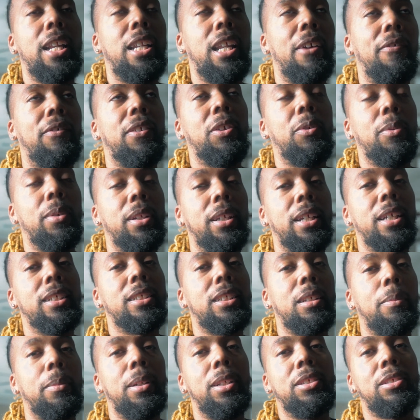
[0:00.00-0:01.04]
I definitely want to get
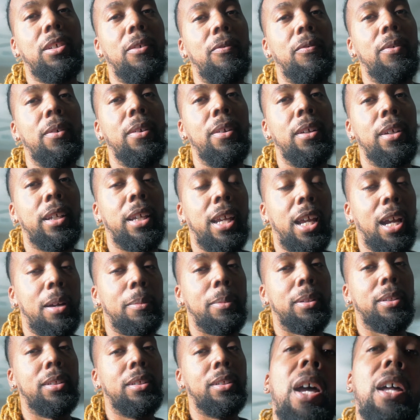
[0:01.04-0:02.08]
some of this on
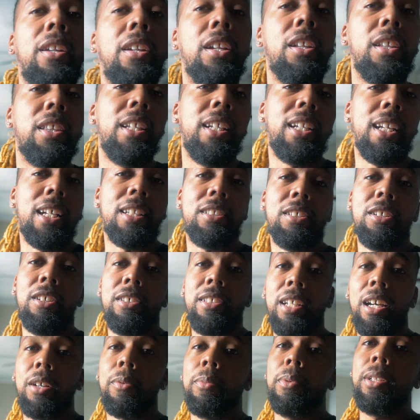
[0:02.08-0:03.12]
camera. Another thing that
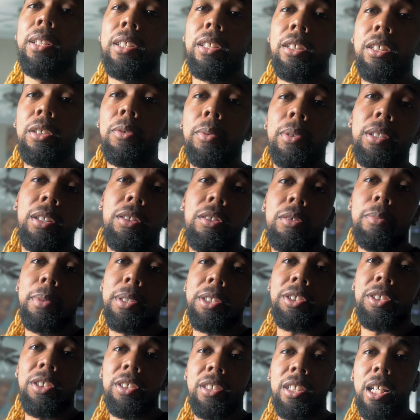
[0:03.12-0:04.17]
turned out really good with the
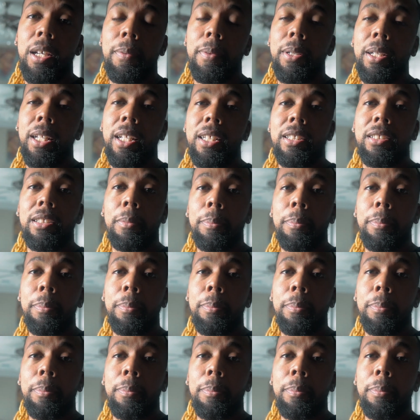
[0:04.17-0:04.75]
Lumix G7 is the